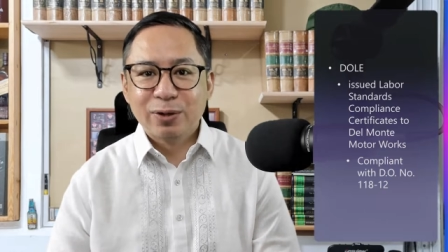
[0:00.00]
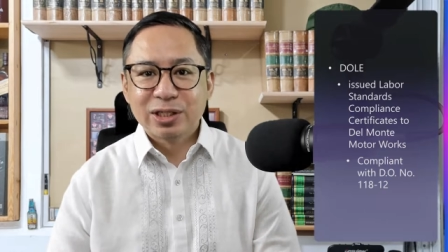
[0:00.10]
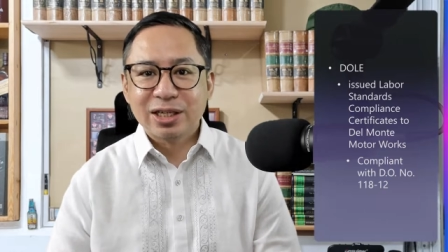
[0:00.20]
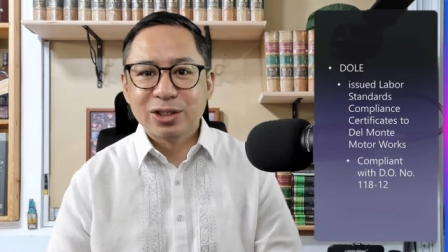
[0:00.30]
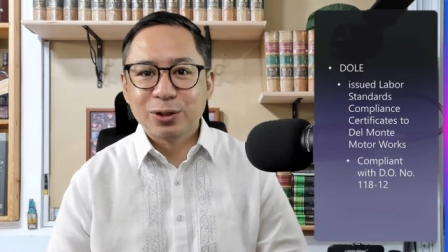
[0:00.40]

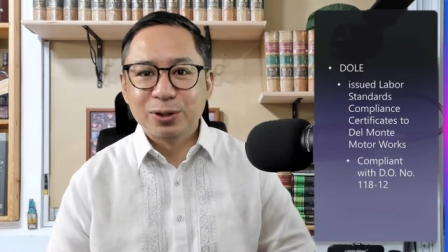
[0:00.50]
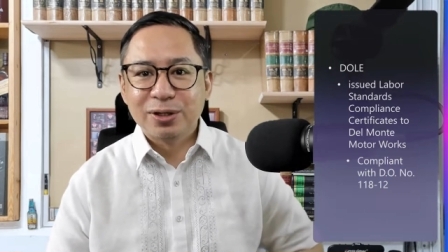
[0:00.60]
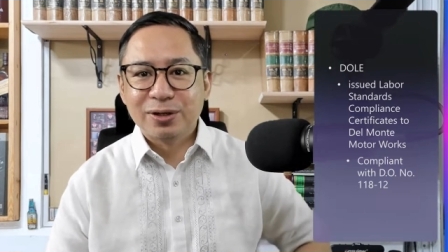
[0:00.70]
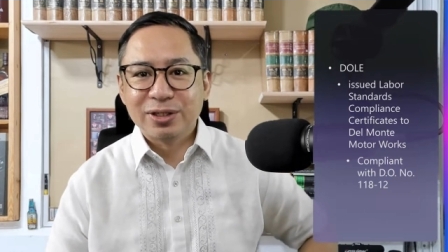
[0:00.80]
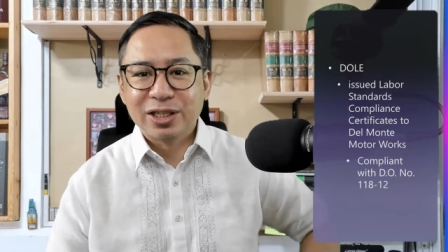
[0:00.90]
was
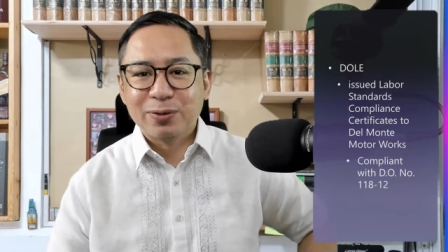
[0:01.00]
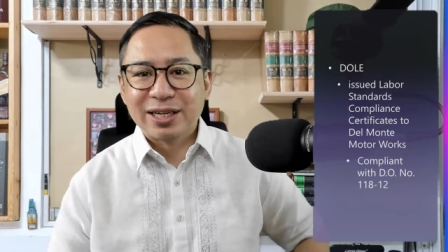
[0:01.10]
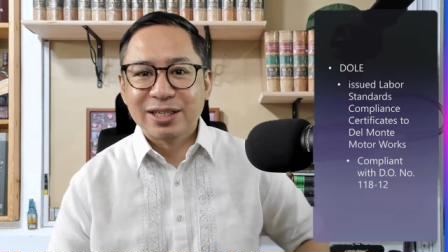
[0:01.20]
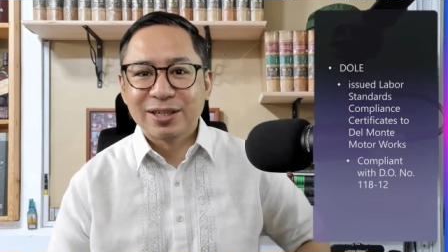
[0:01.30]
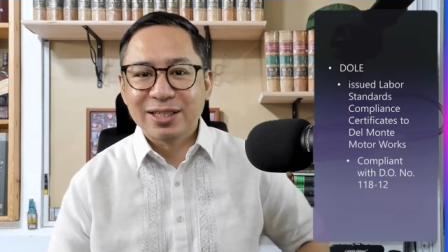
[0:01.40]
issued on
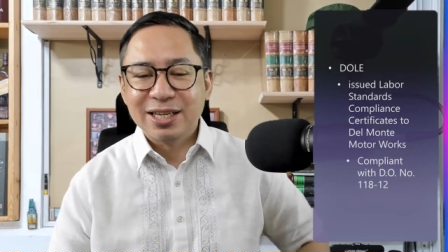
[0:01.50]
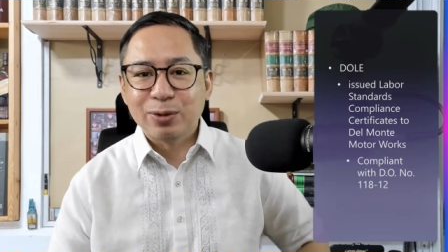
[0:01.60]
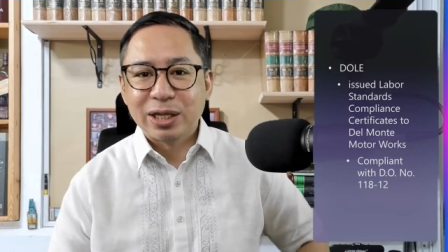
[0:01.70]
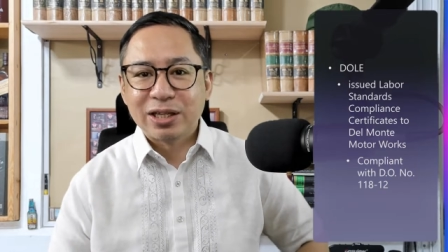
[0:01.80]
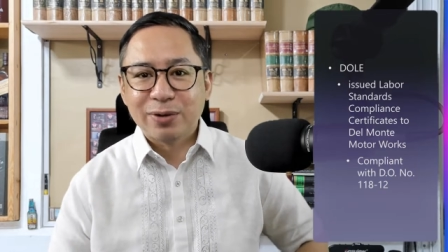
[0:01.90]
January
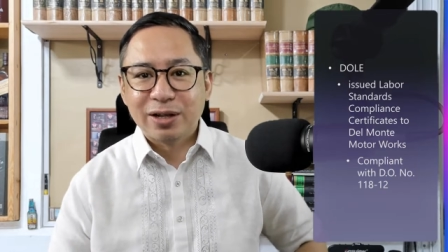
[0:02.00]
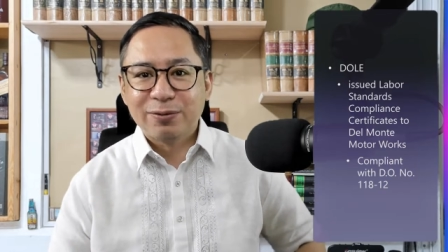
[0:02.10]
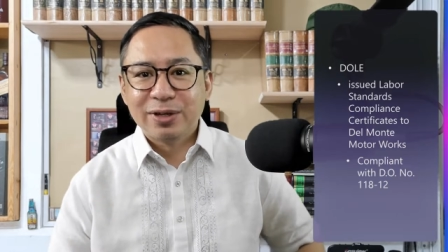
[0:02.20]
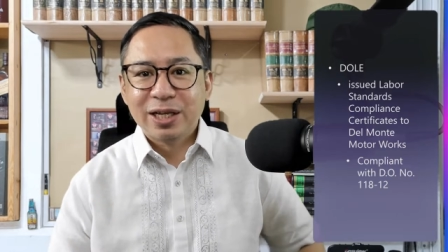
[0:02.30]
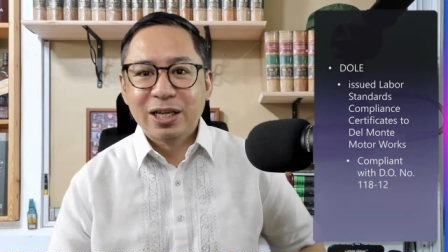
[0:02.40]
13,
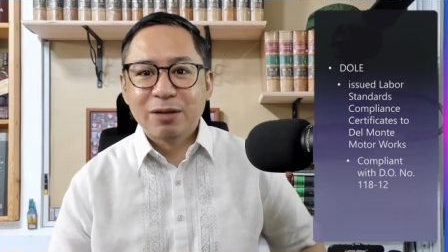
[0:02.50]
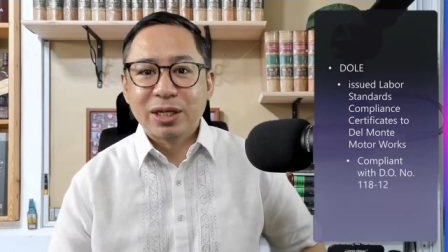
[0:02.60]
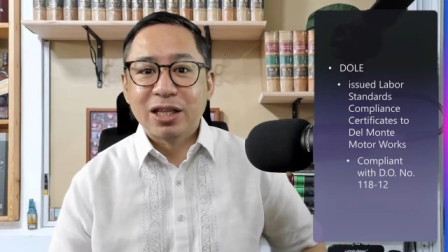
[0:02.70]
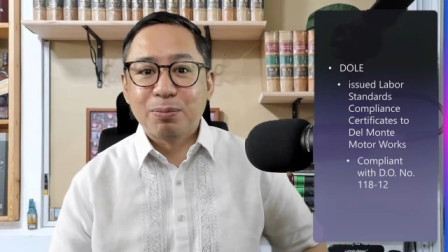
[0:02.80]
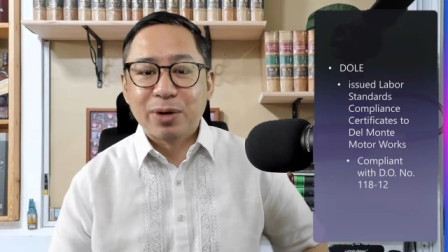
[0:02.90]
2012
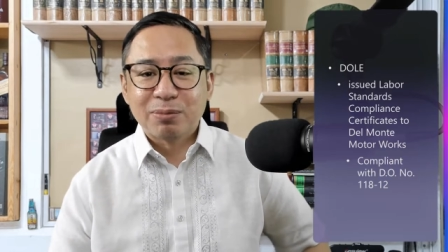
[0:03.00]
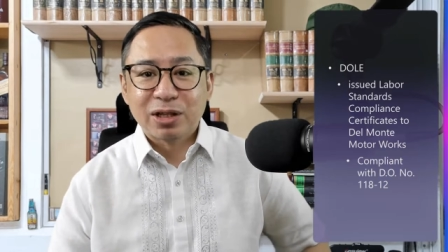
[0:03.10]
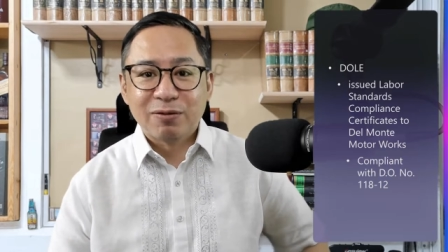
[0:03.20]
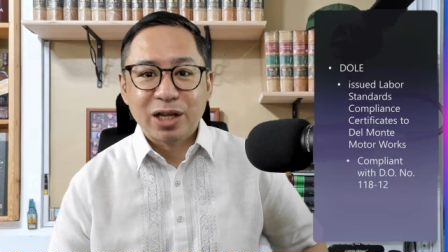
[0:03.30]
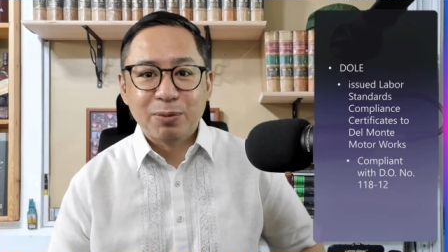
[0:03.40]
by the
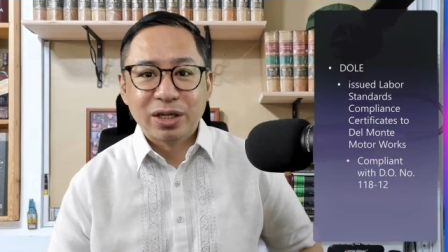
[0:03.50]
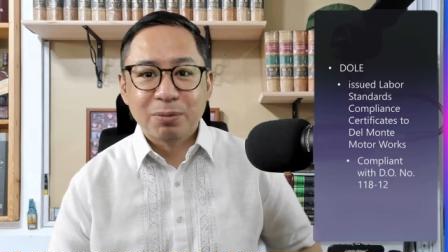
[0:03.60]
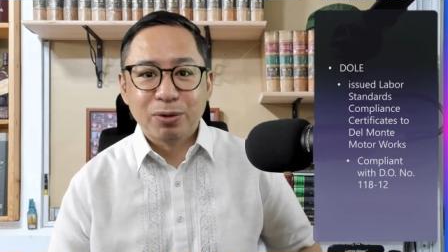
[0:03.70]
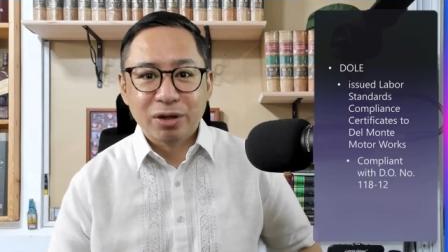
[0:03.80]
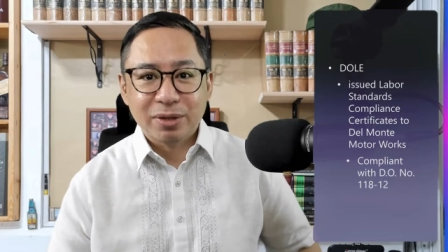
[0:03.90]
Department of Labor
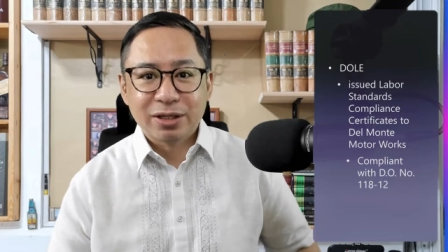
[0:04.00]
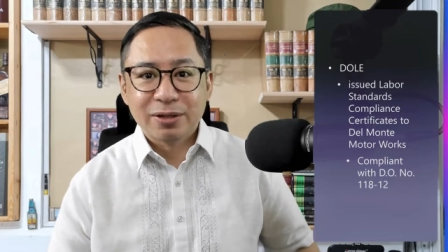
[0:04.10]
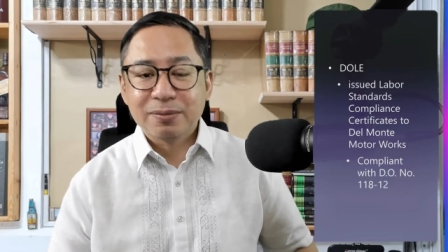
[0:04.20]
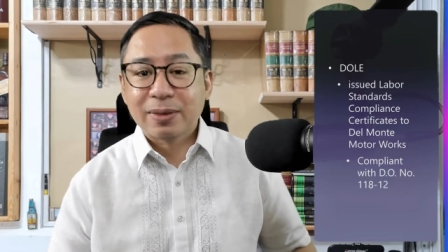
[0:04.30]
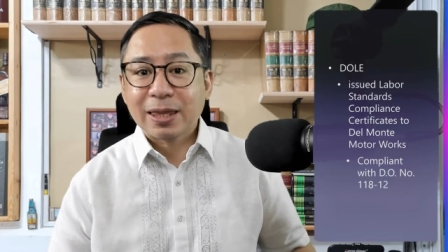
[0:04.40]
and
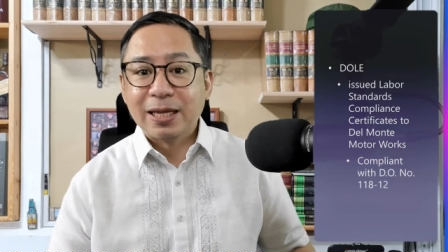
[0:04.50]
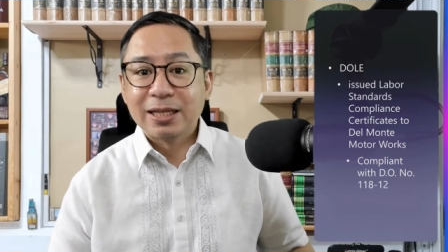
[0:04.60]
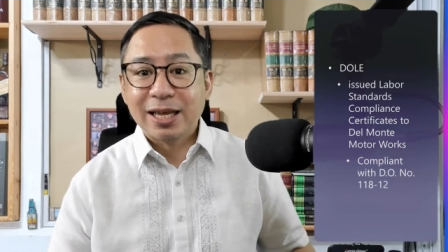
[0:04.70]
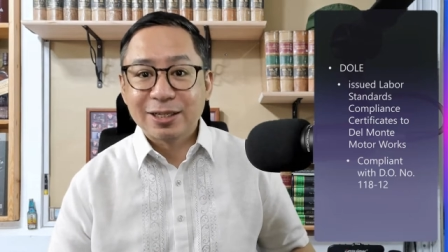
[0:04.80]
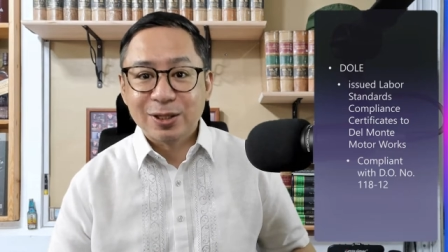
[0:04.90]
Employment
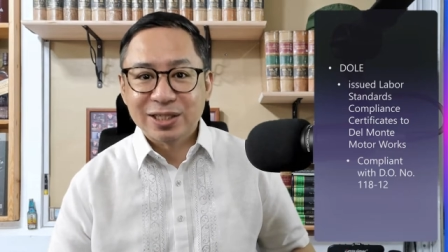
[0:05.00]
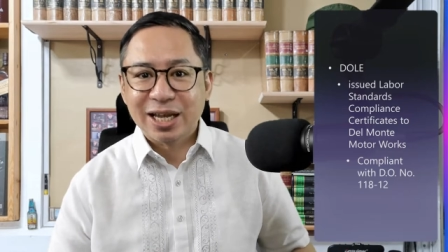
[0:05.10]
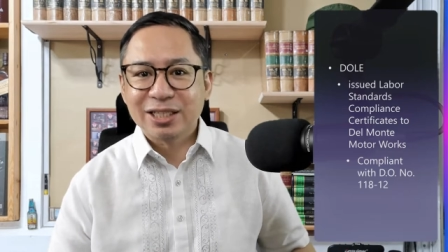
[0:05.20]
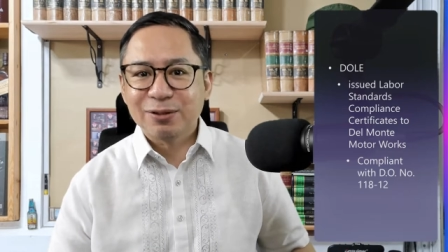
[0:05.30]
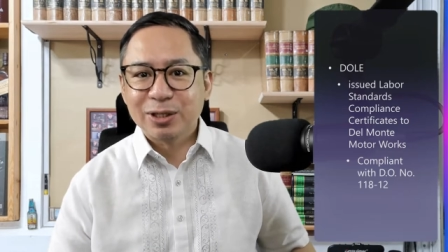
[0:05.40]
in the
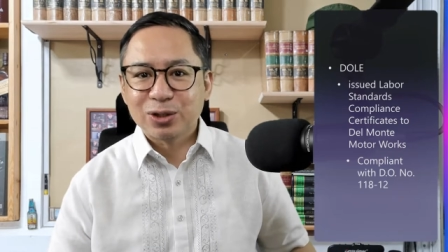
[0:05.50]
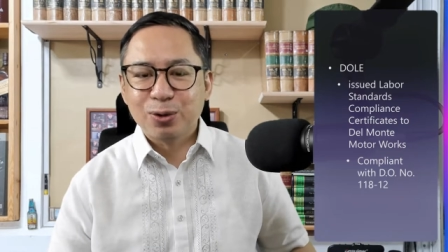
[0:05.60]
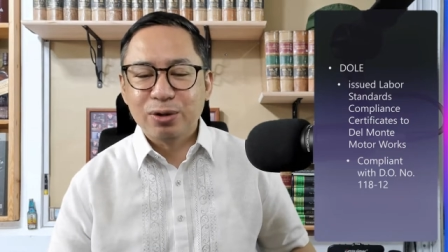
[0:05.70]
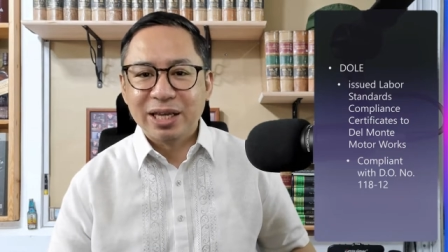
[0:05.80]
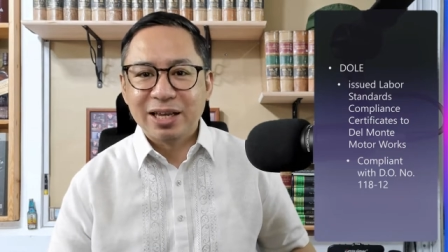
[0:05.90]
exercise of
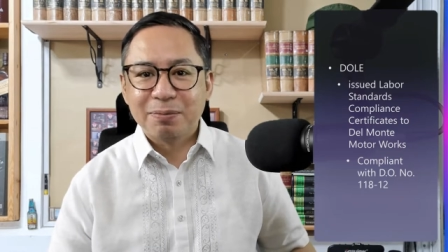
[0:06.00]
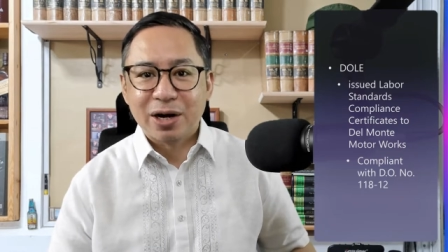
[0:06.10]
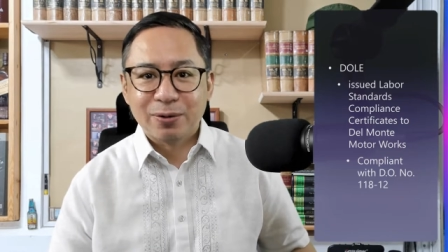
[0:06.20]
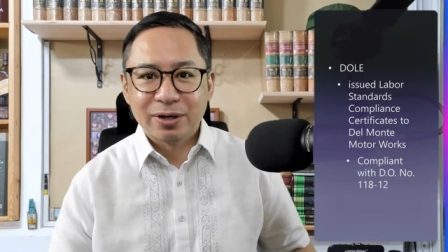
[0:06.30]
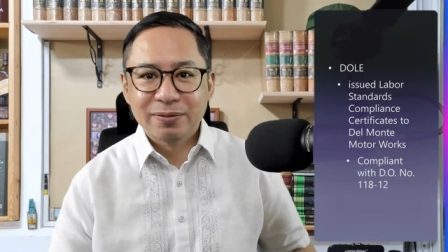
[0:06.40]
its
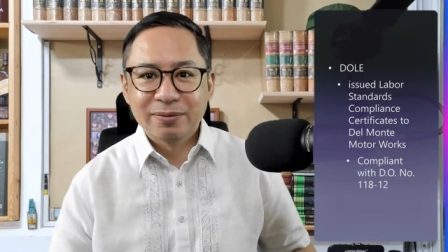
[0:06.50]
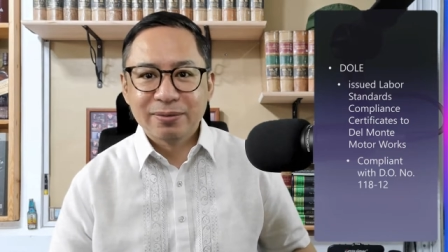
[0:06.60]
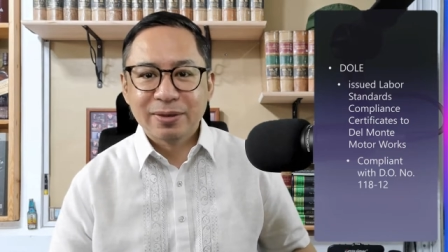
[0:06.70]
rulemaking power.